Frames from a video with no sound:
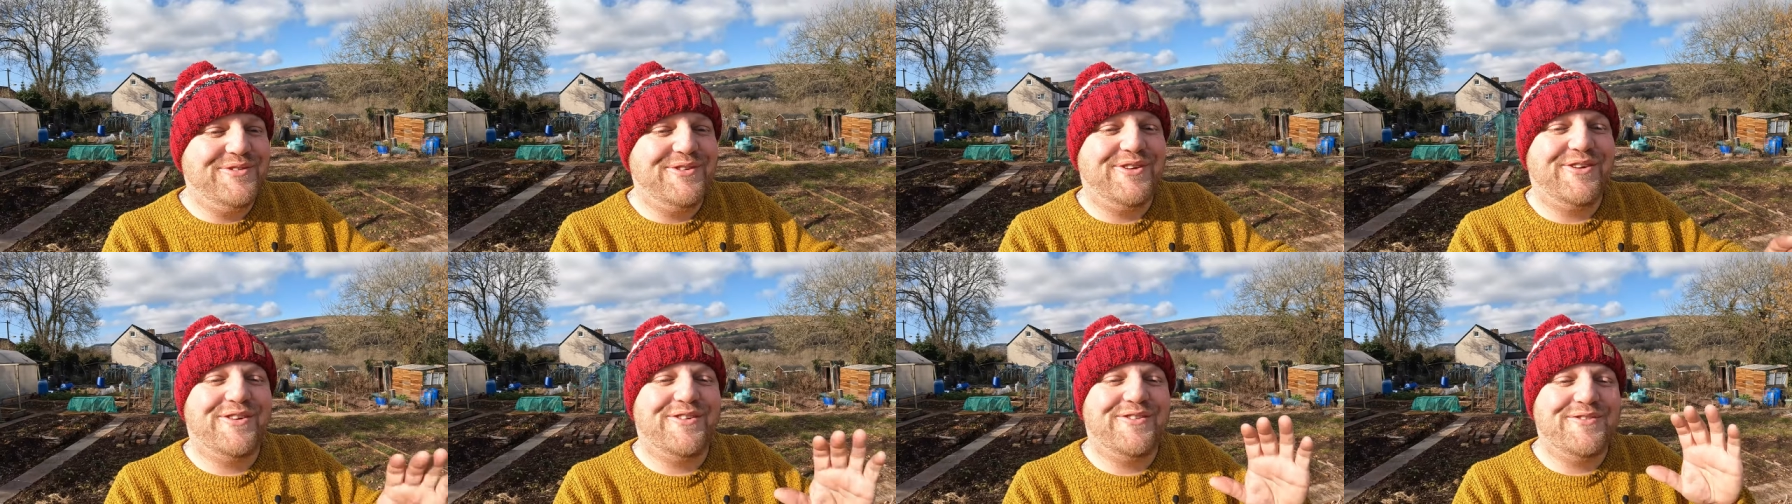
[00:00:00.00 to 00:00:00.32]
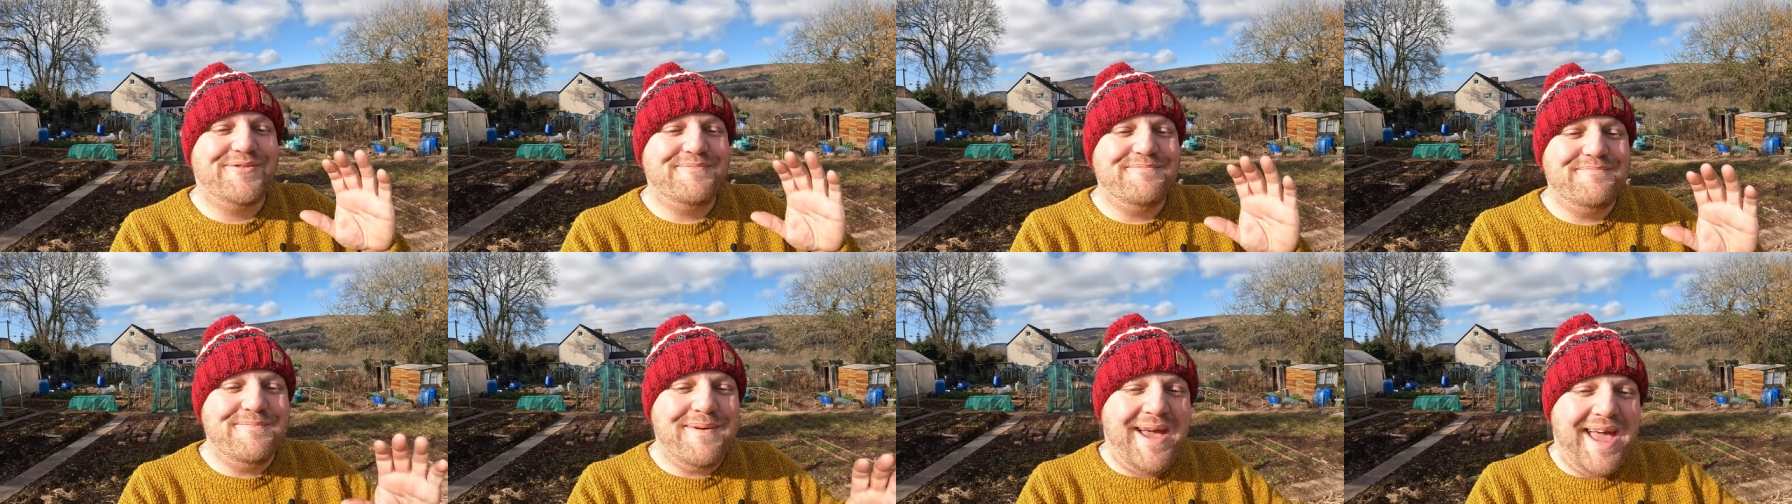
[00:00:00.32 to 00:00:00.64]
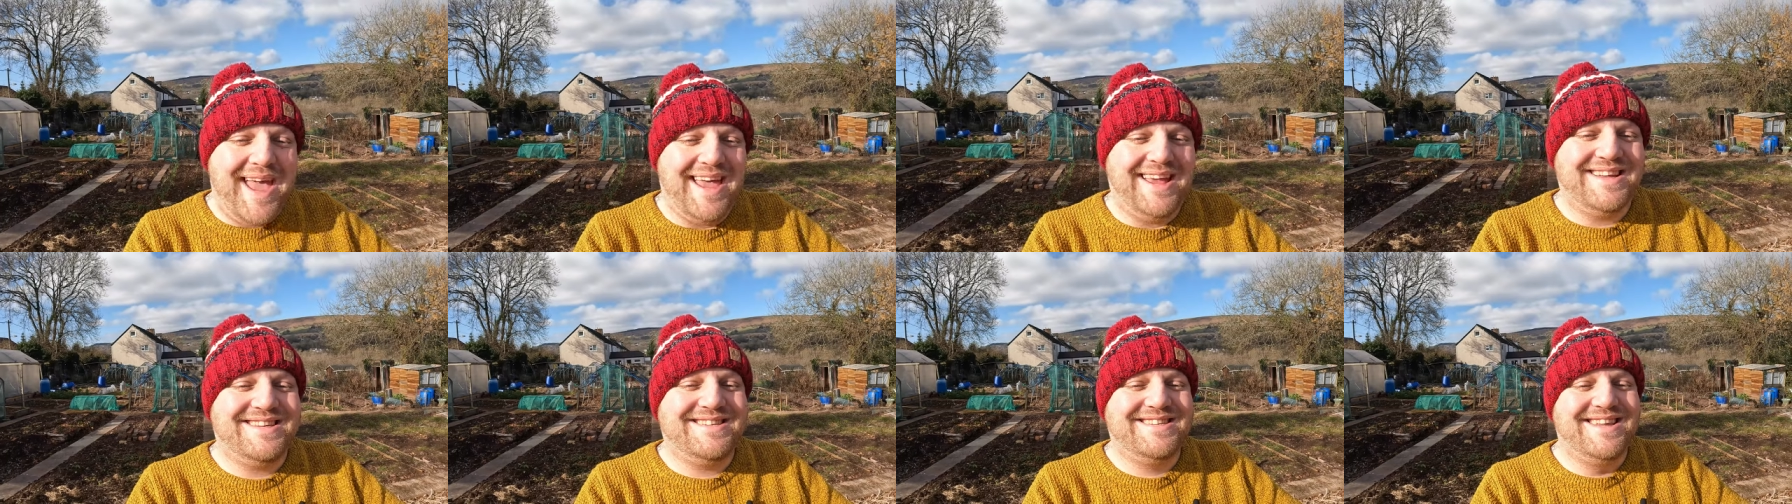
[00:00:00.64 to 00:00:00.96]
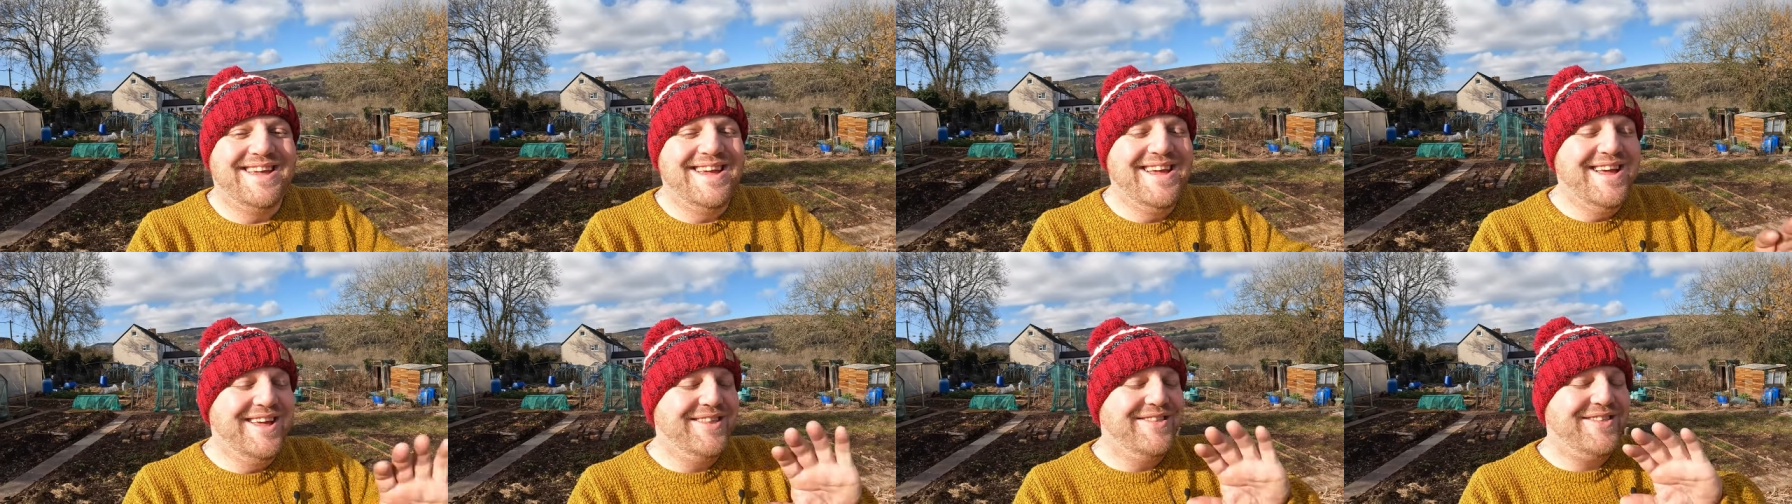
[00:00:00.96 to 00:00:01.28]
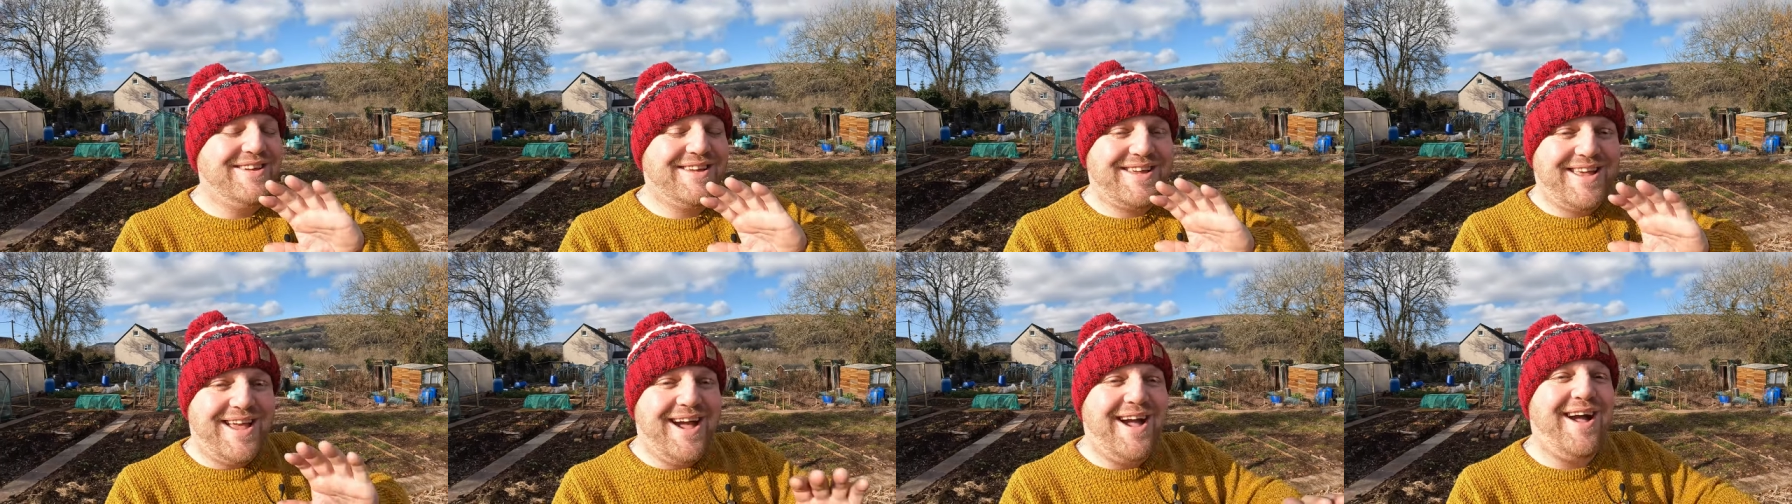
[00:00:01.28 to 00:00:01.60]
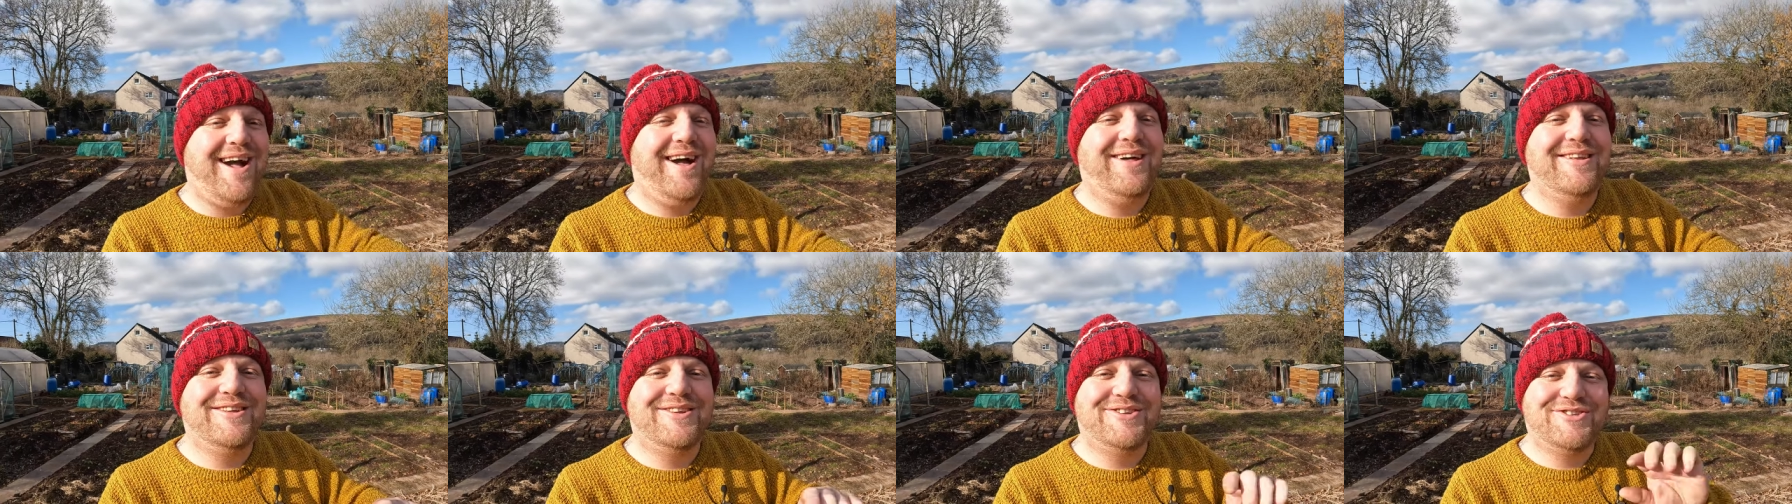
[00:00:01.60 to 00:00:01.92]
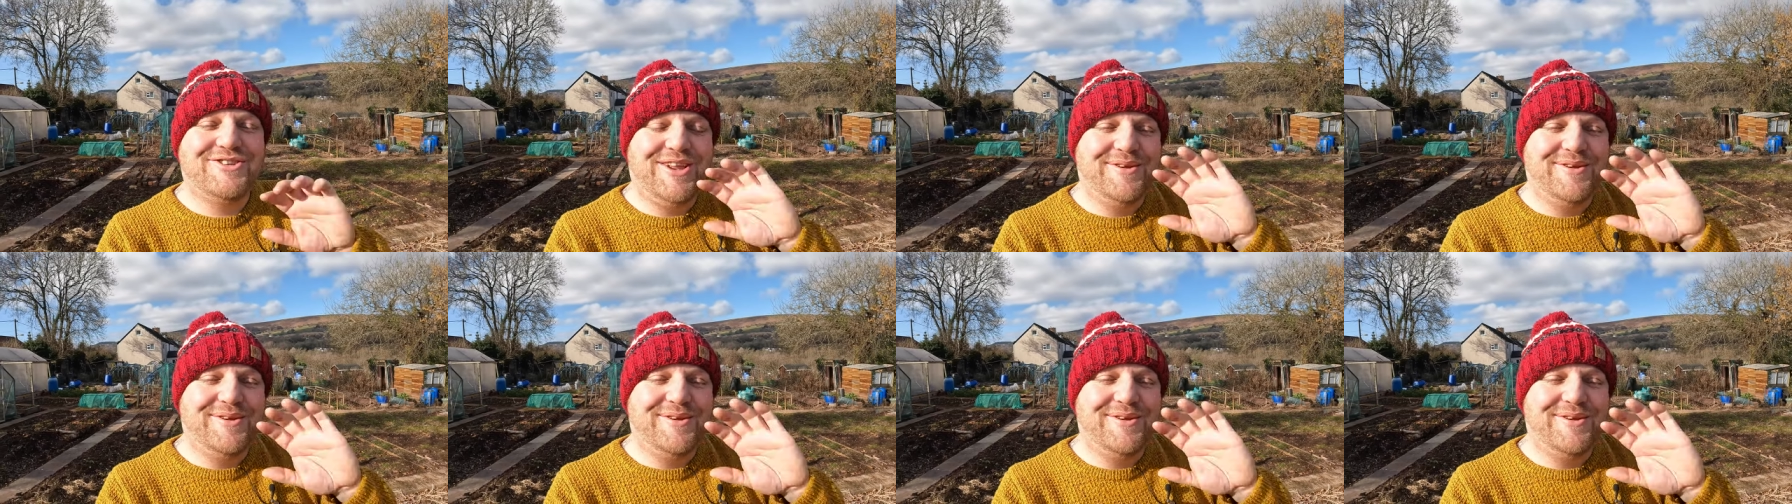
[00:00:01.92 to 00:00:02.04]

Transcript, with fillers: here of a mess. The carnage,